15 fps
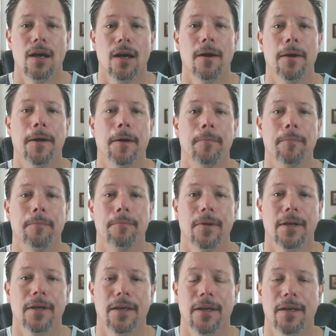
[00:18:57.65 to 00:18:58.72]
Um,
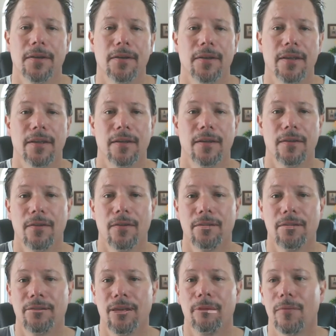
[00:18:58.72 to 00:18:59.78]
again, the a lot of
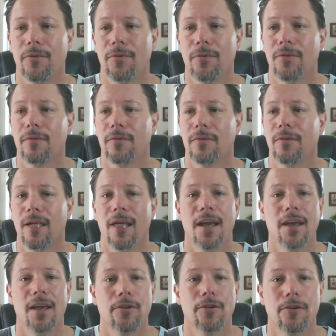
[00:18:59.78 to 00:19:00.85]
times the
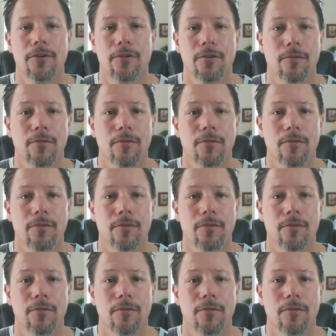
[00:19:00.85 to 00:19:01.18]
anger